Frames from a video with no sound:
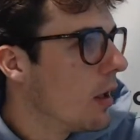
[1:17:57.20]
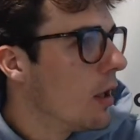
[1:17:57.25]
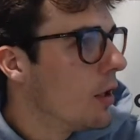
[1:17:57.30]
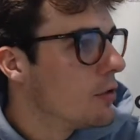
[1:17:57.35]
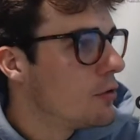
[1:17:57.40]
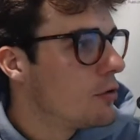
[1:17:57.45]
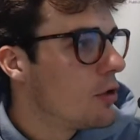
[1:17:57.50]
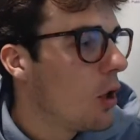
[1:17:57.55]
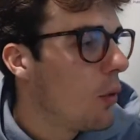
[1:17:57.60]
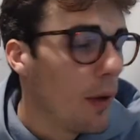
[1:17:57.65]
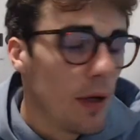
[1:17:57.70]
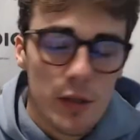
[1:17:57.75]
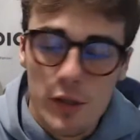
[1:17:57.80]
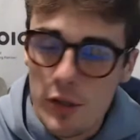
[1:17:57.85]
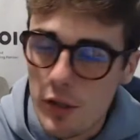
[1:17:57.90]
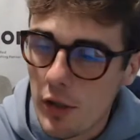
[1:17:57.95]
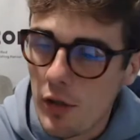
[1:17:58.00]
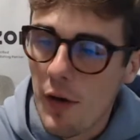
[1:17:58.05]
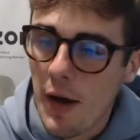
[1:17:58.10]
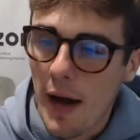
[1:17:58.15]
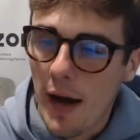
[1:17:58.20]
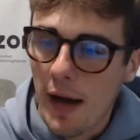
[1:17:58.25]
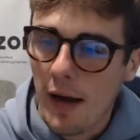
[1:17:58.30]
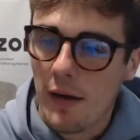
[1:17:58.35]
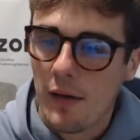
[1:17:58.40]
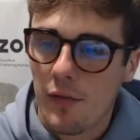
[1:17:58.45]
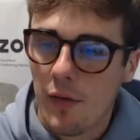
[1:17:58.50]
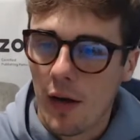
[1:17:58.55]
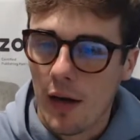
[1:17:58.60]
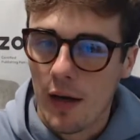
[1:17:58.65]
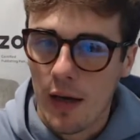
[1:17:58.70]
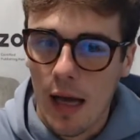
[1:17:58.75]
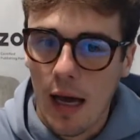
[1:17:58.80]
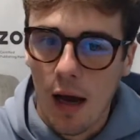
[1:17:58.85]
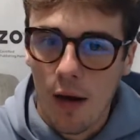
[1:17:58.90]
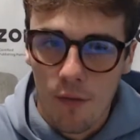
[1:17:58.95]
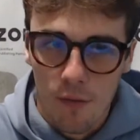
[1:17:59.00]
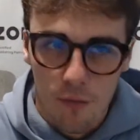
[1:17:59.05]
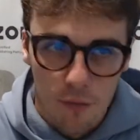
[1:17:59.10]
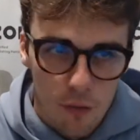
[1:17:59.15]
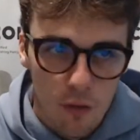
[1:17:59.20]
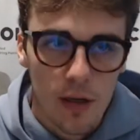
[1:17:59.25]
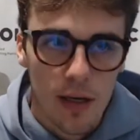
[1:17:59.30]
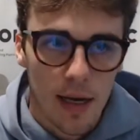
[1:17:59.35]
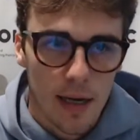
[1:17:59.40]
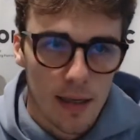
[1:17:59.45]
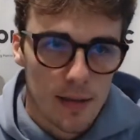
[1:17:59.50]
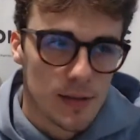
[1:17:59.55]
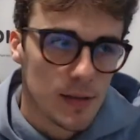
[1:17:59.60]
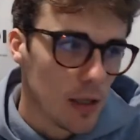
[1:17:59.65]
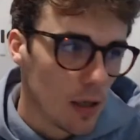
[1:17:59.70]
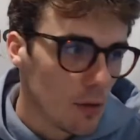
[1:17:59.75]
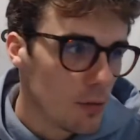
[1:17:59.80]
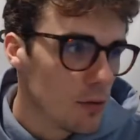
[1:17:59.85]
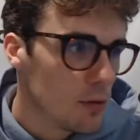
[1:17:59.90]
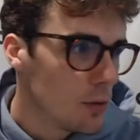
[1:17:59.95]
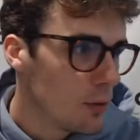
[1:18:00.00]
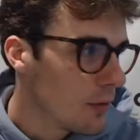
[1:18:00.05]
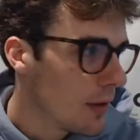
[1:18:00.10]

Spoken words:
So we do have a free SEO tool